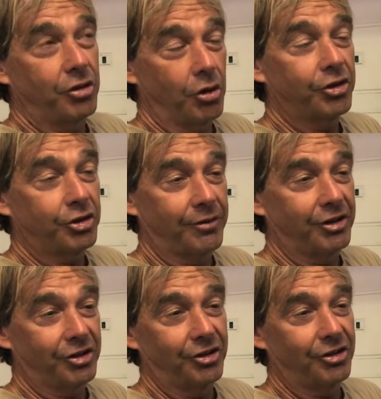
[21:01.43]
you those
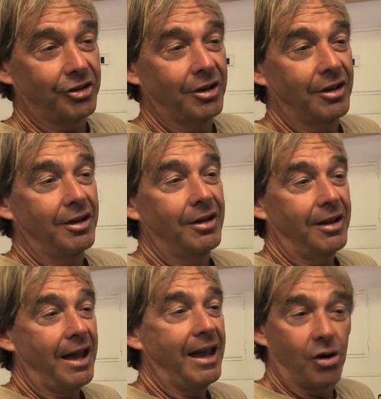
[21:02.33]
services,
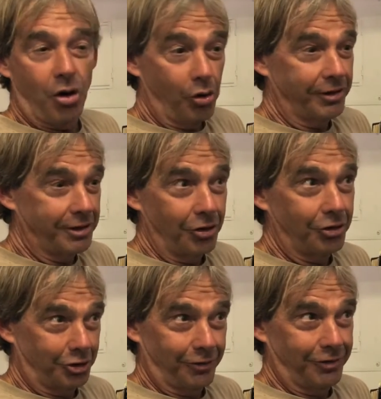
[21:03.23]
and only
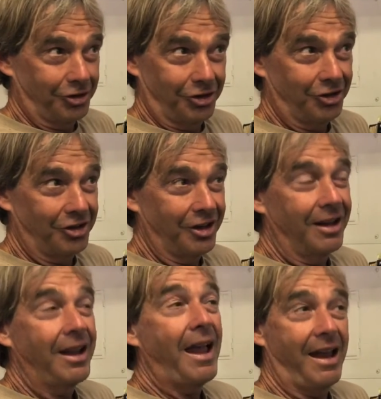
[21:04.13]
those services,
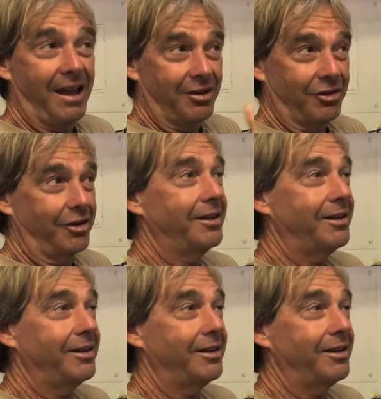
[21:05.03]
and